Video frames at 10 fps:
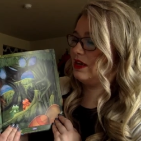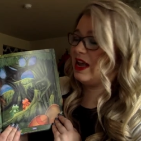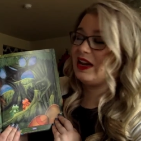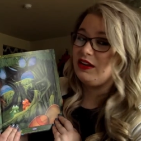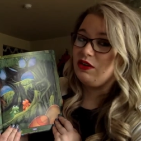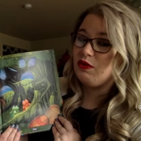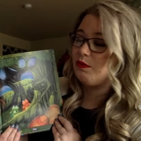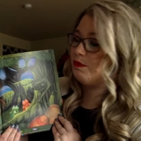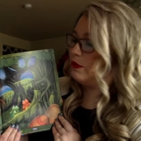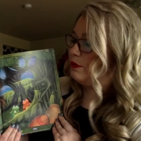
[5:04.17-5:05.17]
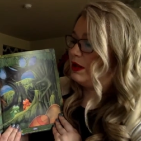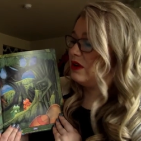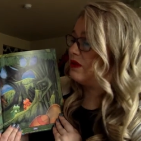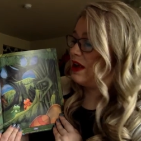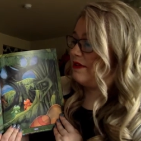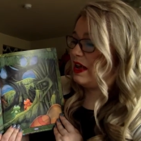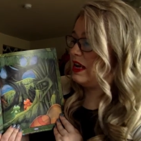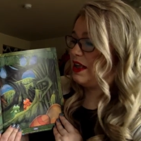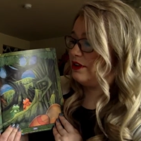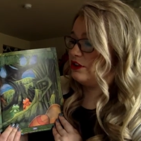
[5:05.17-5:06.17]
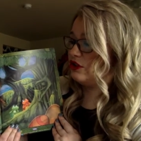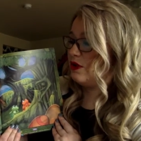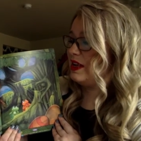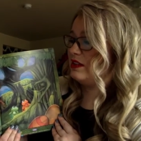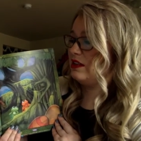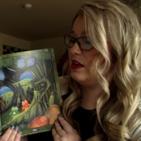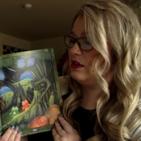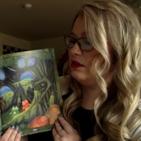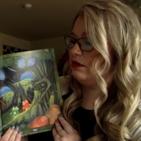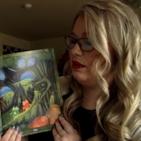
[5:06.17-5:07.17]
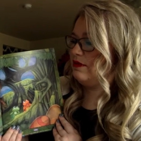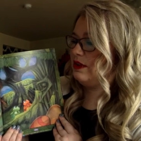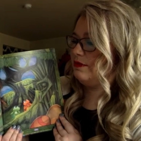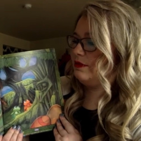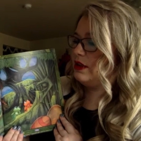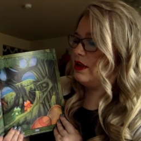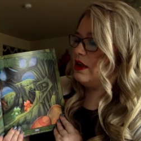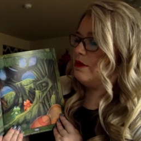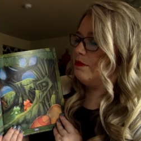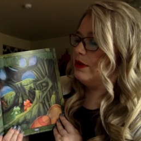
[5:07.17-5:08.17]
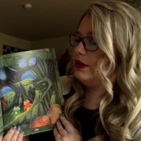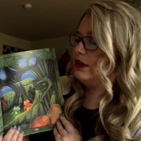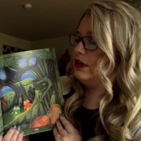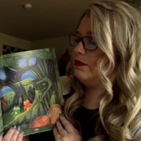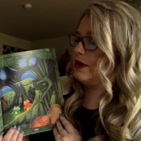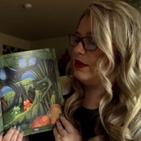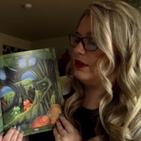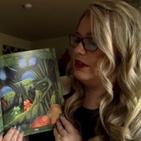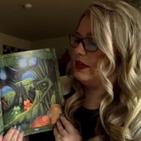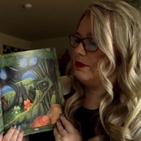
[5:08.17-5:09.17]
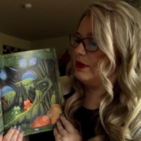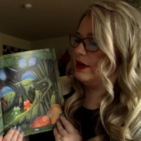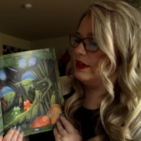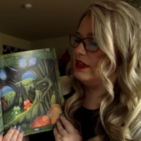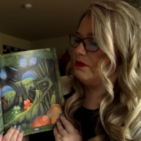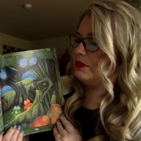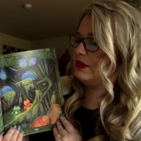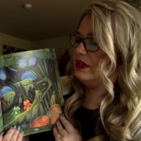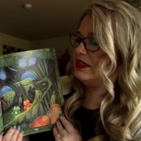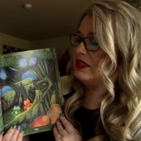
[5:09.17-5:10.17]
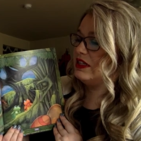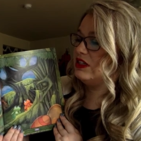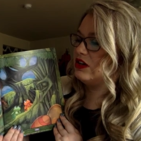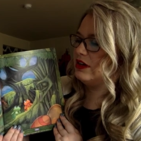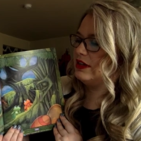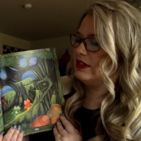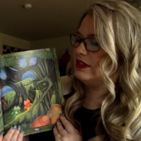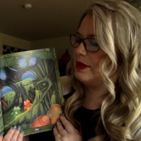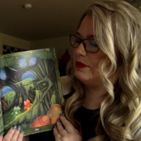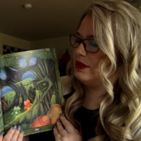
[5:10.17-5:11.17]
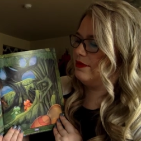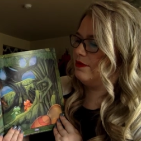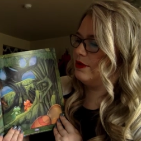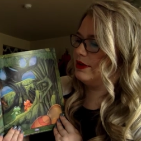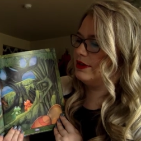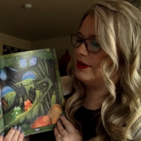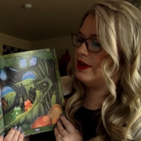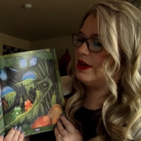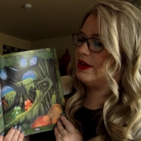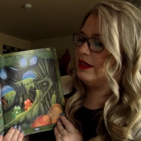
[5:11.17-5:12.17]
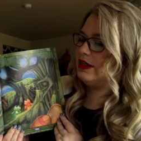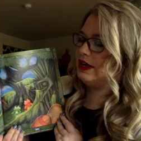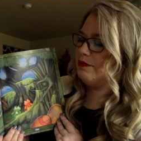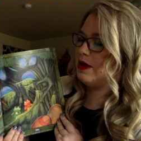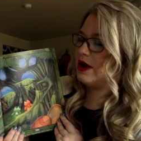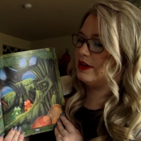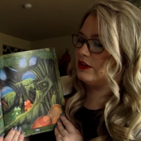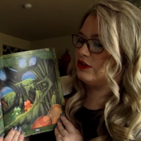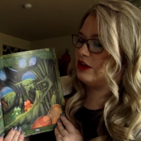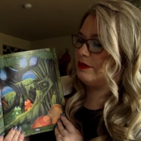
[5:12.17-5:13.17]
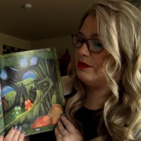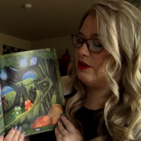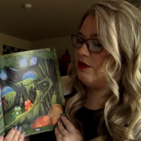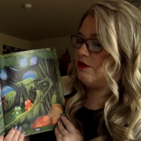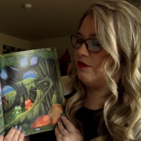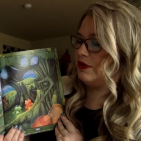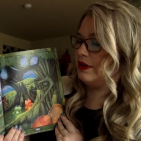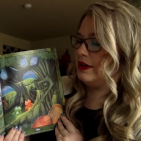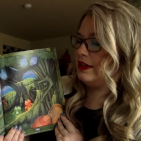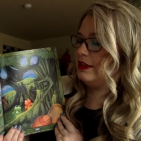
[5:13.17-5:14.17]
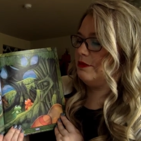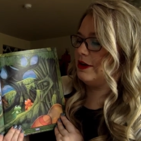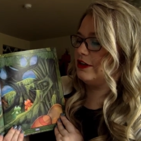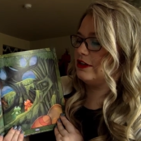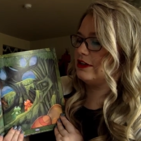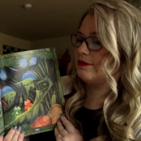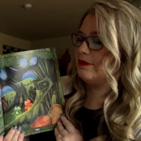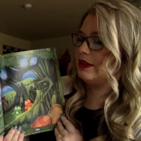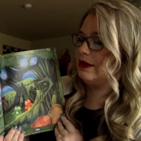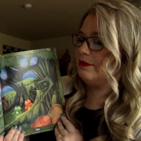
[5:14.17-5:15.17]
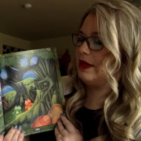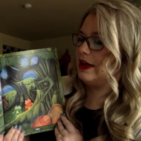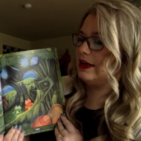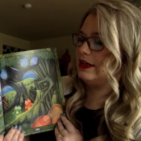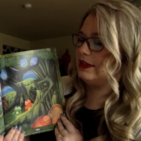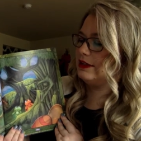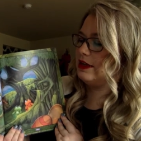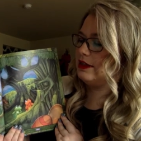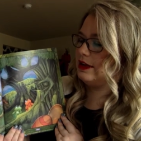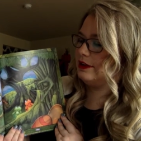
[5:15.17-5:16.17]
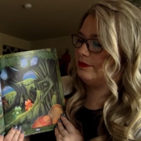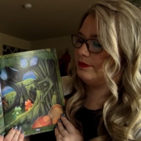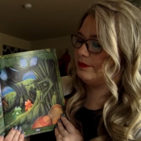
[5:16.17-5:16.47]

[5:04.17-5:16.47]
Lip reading: I know, but we don't have any other choice, answered Leafin, pulling her brother deeper and deeper into the darkest depths of the forest. Thick moss draped over the branches, blocking the sunlight.